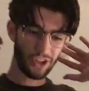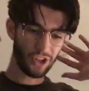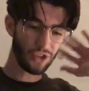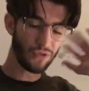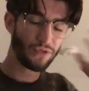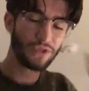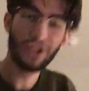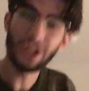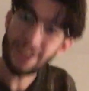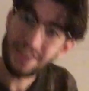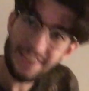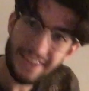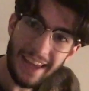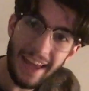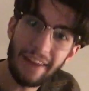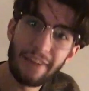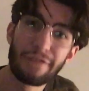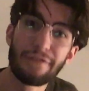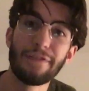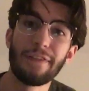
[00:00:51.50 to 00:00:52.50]
You've just
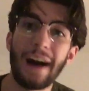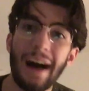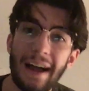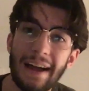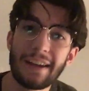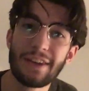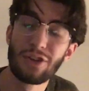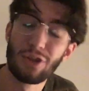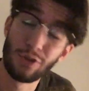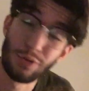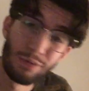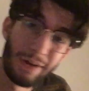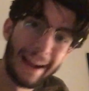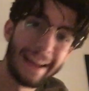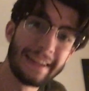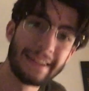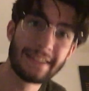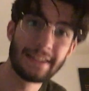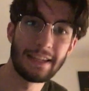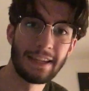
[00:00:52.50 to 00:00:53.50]
gotta find the
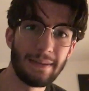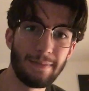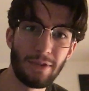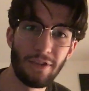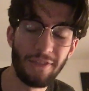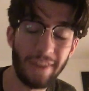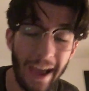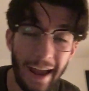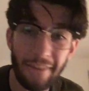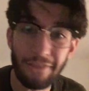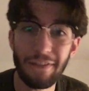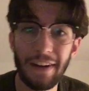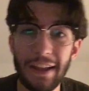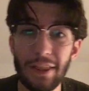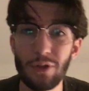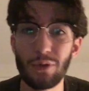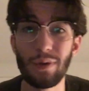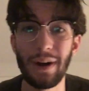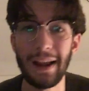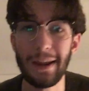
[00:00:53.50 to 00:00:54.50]
right team. You've gotta
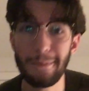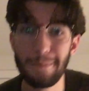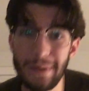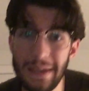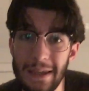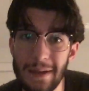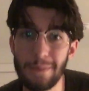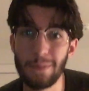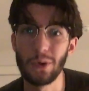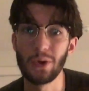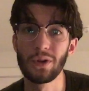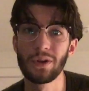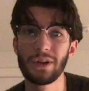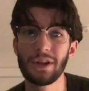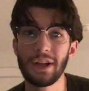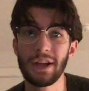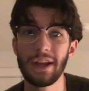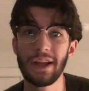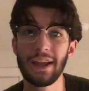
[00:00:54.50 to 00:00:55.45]
find the right people